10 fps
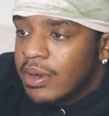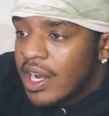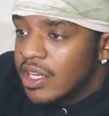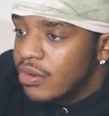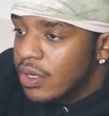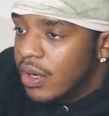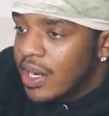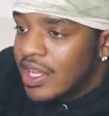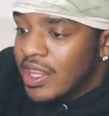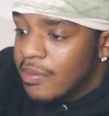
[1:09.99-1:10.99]
but I do know
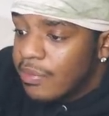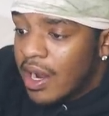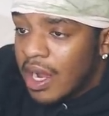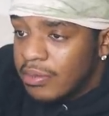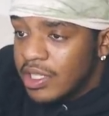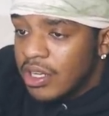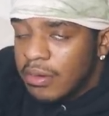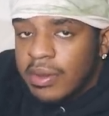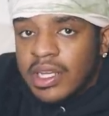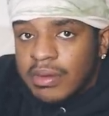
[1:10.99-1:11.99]
that they probably
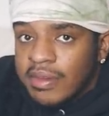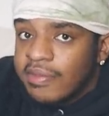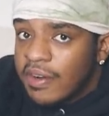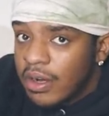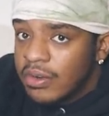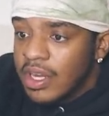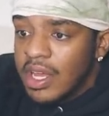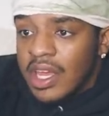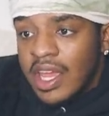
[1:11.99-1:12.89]
don't pick up the phone